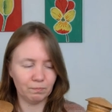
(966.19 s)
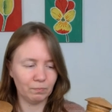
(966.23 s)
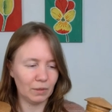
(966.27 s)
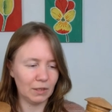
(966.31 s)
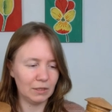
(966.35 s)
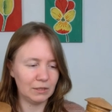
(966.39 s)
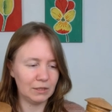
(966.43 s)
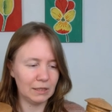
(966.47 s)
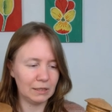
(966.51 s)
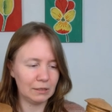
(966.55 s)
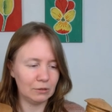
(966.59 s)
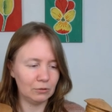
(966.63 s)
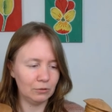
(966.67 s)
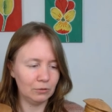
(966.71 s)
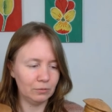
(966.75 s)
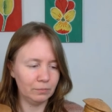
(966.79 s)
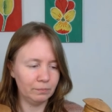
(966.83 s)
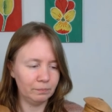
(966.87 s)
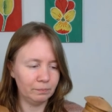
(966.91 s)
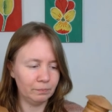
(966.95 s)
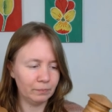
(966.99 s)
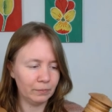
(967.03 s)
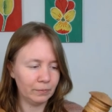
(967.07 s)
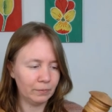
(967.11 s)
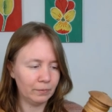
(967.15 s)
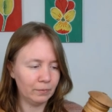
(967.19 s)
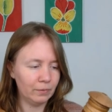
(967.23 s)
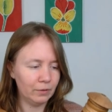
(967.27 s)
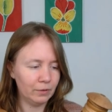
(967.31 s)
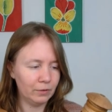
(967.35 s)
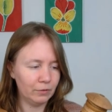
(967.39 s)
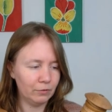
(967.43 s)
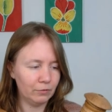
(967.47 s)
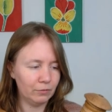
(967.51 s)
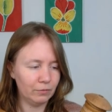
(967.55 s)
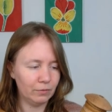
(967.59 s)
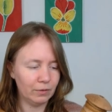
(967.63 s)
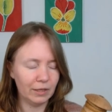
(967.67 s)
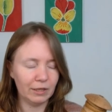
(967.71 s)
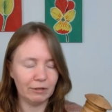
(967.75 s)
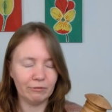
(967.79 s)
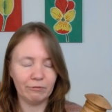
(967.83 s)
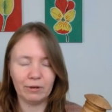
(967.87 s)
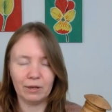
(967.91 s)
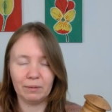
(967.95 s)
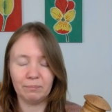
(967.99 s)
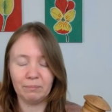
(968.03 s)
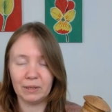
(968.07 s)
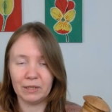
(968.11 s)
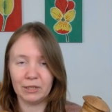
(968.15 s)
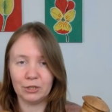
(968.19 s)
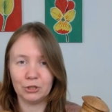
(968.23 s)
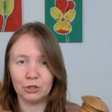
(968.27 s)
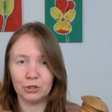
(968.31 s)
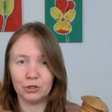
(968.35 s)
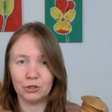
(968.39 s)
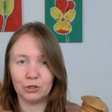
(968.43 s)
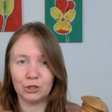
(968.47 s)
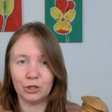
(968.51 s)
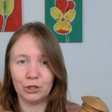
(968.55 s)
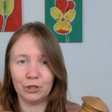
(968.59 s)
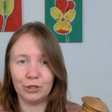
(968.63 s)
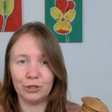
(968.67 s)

single if I manage to,